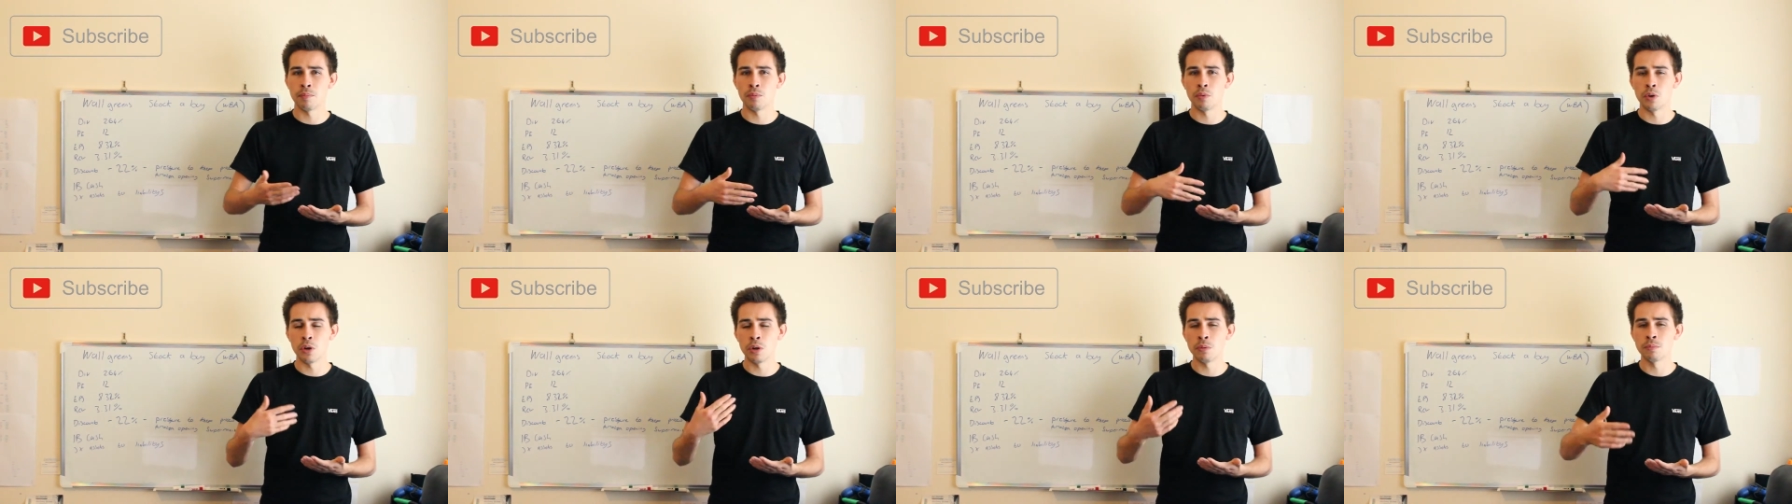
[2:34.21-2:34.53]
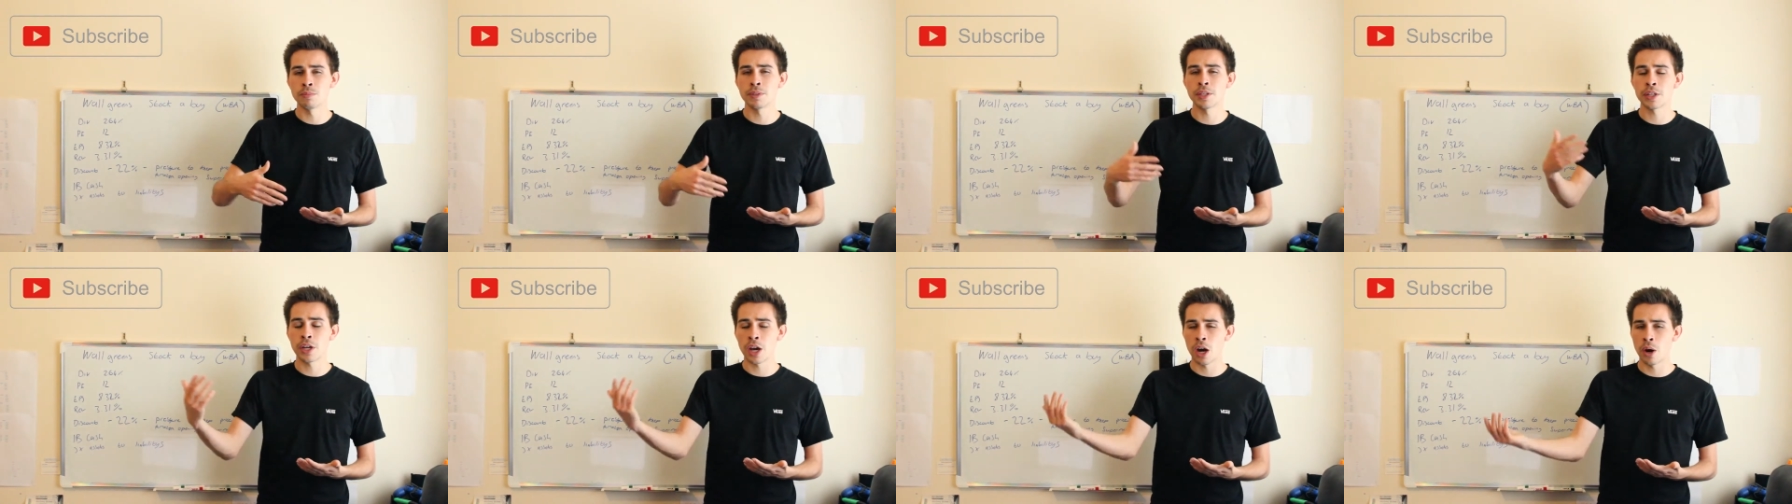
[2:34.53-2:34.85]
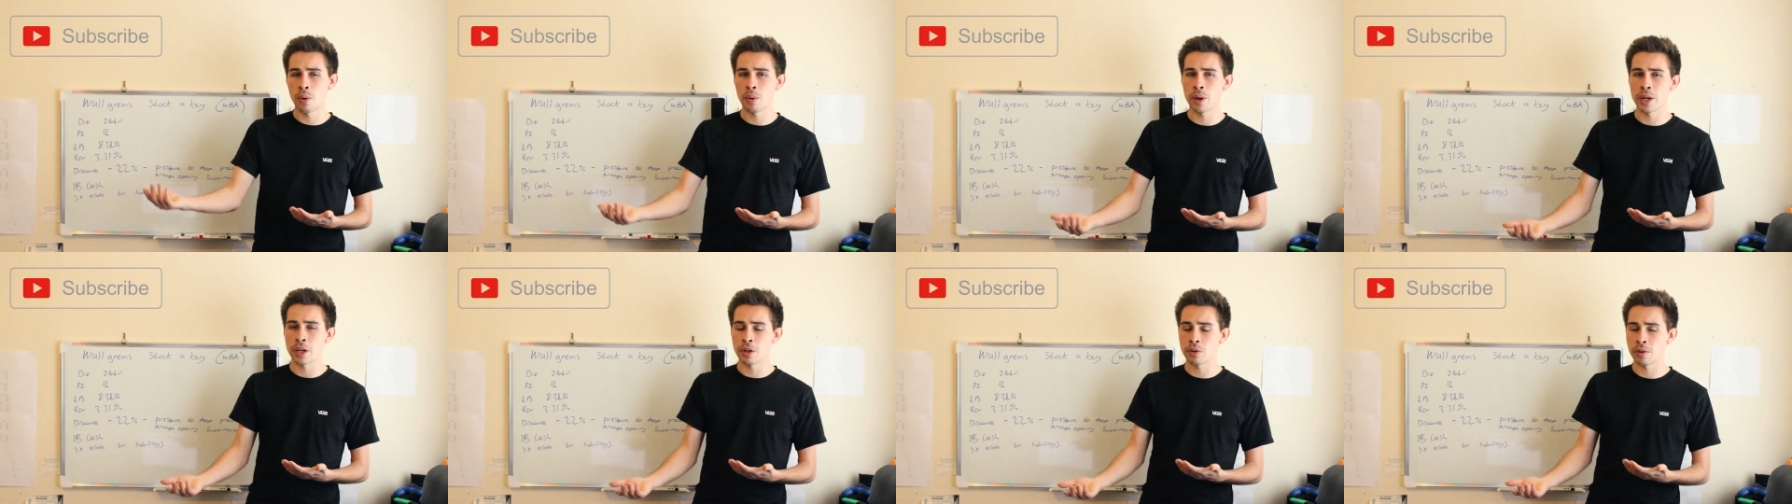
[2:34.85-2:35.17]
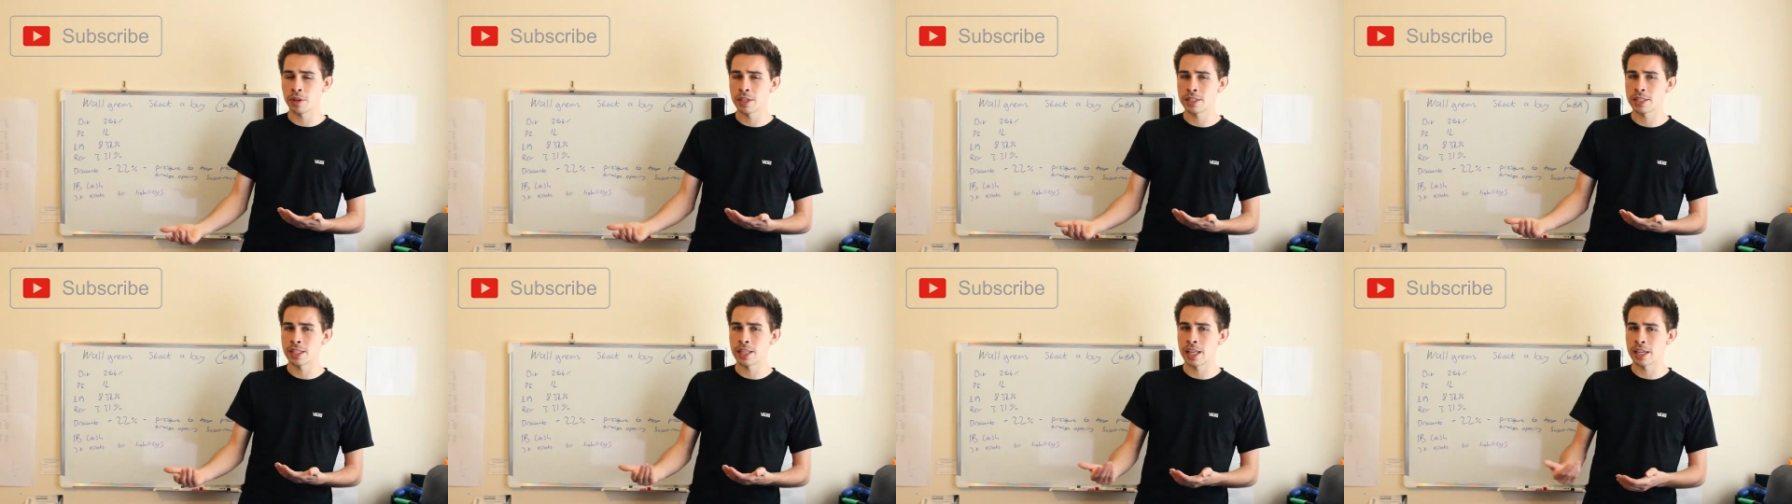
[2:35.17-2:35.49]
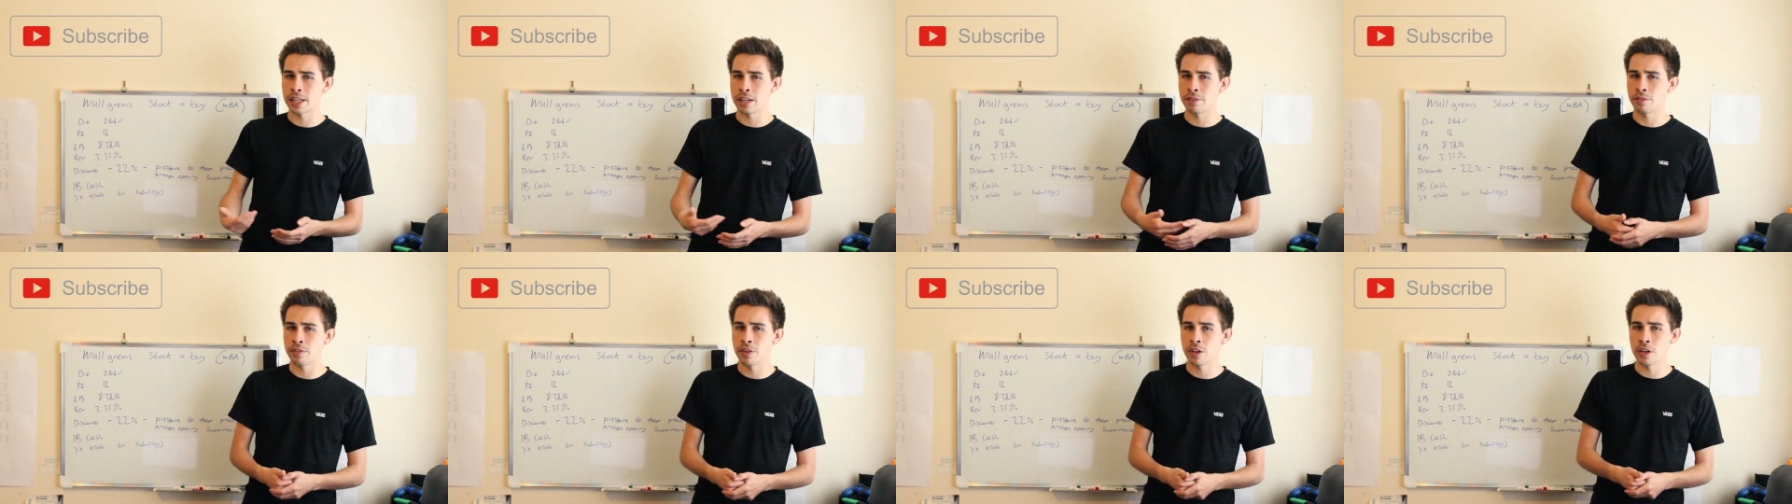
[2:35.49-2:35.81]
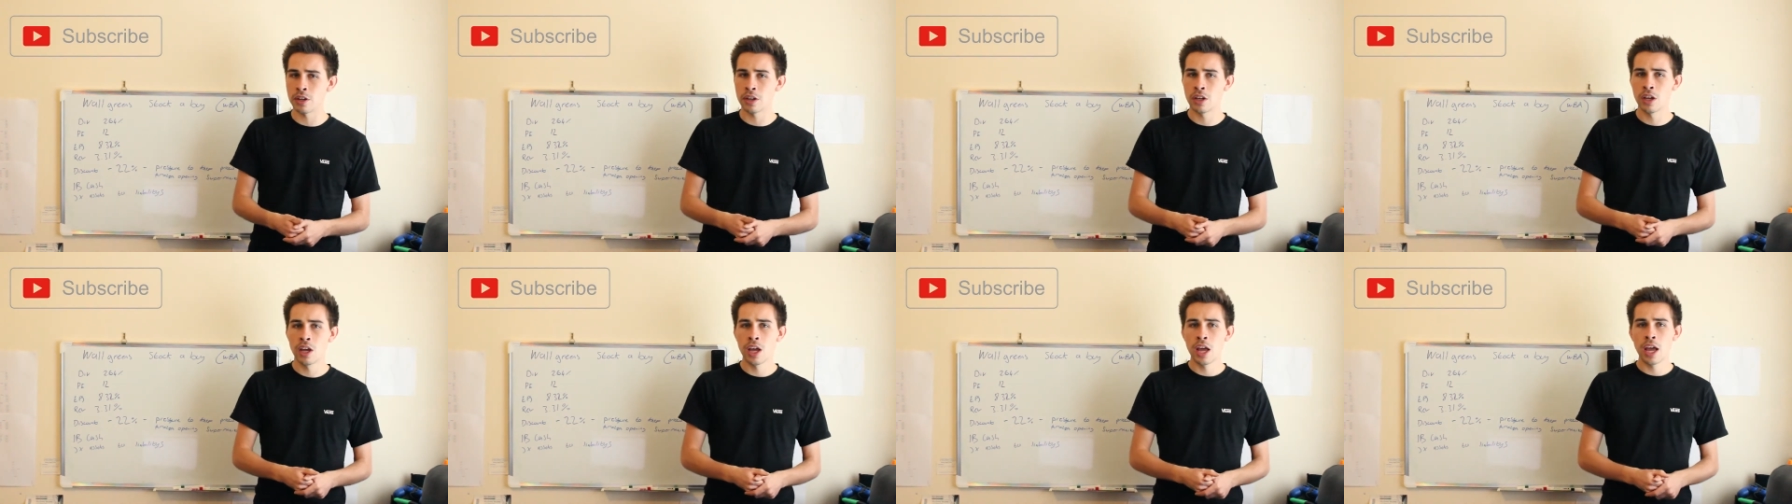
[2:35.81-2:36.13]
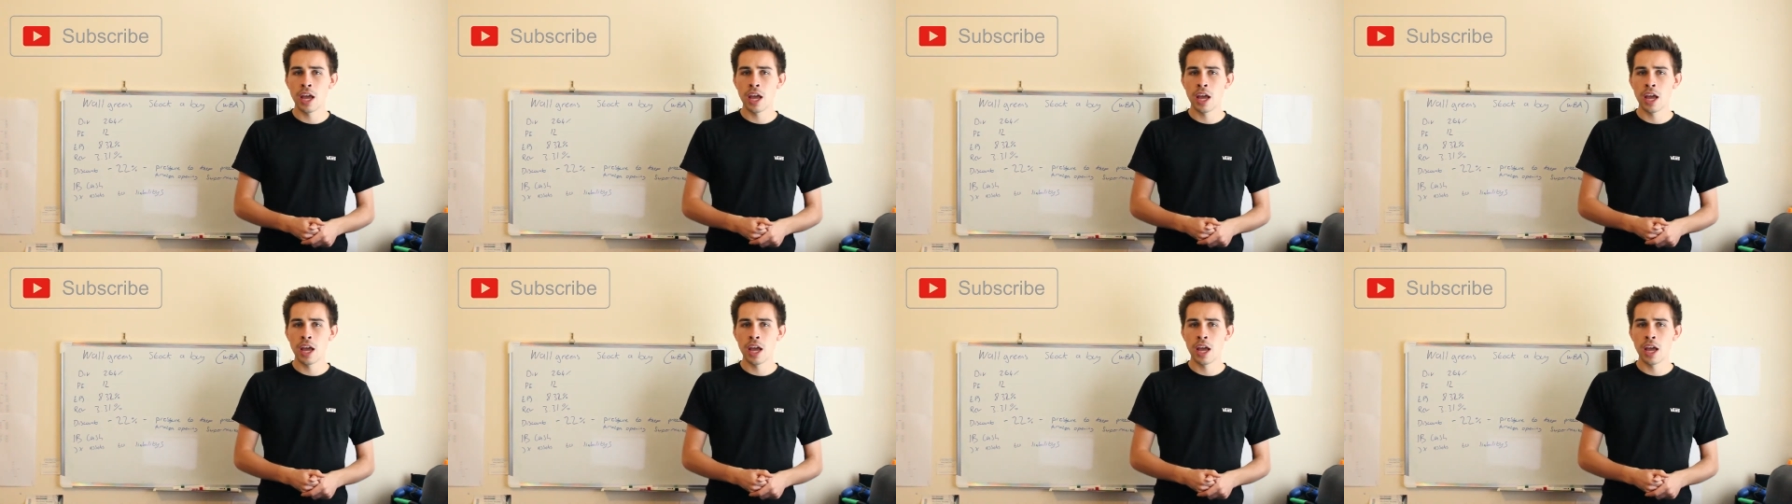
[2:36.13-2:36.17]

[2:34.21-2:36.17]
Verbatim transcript: room to go increasing that dividend.